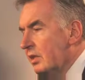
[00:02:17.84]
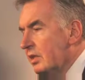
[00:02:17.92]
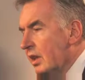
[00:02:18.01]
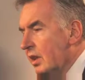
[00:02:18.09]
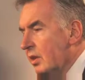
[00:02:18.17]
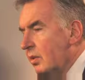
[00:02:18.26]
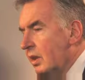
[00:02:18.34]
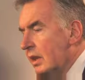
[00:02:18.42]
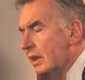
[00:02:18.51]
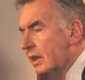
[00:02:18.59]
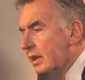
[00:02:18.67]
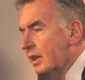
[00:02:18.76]

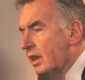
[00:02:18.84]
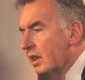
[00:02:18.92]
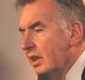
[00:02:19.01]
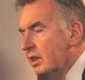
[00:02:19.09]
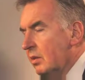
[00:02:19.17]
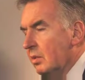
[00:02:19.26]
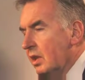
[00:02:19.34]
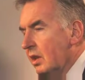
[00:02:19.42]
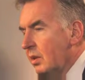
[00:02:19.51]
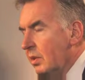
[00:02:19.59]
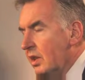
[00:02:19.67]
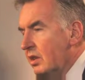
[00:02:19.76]
So the kind of
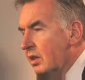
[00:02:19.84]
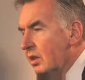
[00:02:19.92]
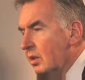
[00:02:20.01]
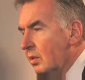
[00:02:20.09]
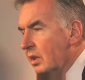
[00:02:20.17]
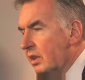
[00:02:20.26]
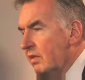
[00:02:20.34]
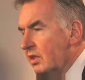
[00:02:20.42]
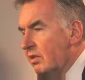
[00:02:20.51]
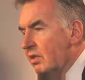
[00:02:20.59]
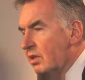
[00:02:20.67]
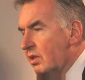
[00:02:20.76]
work we do at the
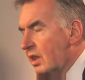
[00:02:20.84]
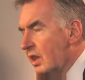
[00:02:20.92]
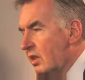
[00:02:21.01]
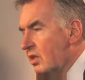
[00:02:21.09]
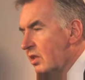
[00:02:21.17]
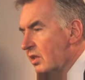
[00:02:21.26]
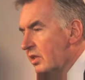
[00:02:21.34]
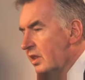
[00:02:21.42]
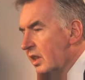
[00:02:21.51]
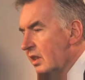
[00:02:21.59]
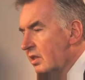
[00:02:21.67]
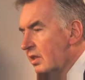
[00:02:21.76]
visitor attractions
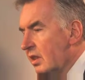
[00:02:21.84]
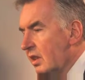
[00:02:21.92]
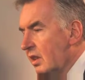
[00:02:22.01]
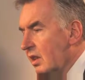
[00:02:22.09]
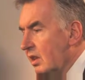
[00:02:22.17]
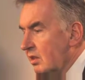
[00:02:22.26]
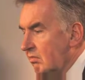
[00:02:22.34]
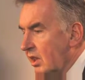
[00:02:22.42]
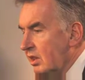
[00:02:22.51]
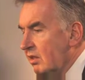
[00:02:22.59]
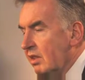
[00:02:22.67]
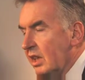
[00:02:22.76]
sector at
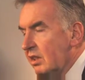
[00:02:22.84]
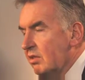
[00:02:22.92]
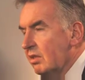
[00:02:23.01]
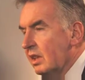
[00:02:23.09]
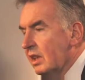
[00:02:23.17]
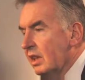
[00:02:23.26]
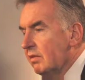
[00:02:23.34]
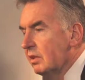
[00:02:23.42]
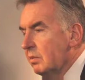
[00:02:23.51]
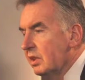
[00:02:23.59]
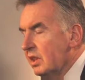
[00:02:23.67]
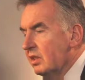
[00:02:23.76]
a directorate
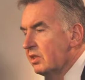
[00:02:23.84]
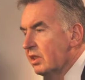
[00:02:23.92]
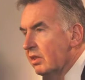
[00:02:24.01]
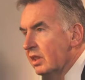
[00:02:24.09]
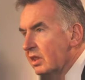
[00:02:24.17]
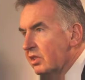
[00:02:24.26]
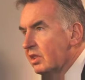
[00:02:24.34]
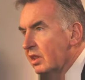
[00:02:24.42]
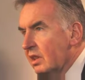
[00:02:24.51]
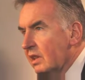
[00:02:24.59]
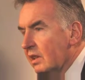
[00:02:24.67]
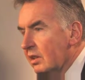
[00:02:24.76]
level with Historic
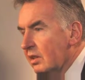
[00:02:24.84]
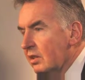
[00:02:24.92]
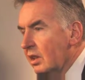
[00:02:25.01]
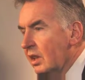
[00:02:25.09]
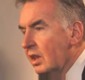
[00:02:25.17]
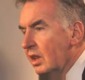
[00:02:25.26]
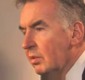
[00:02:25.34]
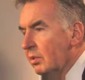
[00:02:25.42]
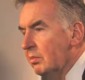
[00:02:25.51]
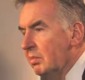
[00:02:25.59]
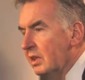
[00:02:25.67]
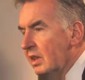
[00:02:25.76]
Scotland
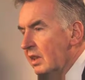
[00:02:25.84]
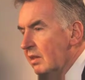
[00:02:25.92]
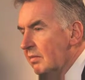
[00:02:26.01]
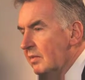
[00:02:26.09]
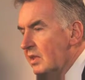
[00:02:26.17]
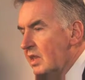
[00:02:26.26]
would be